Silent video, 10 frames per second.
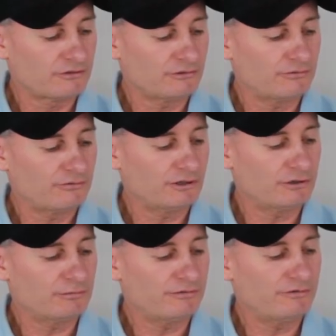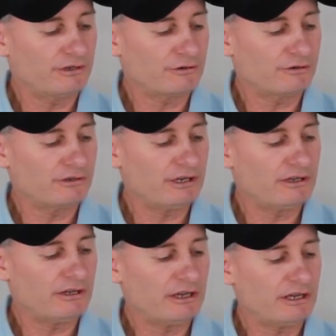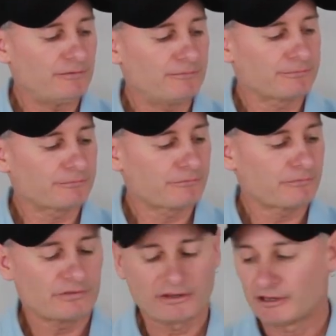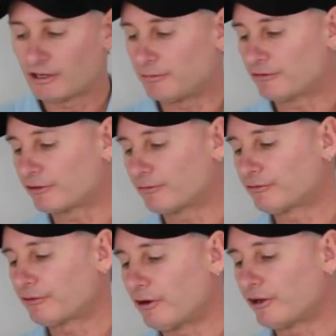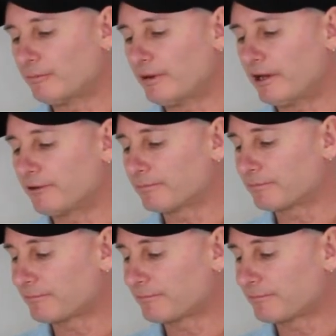Just feel it with my finger on the end there. We're just going to slide him out.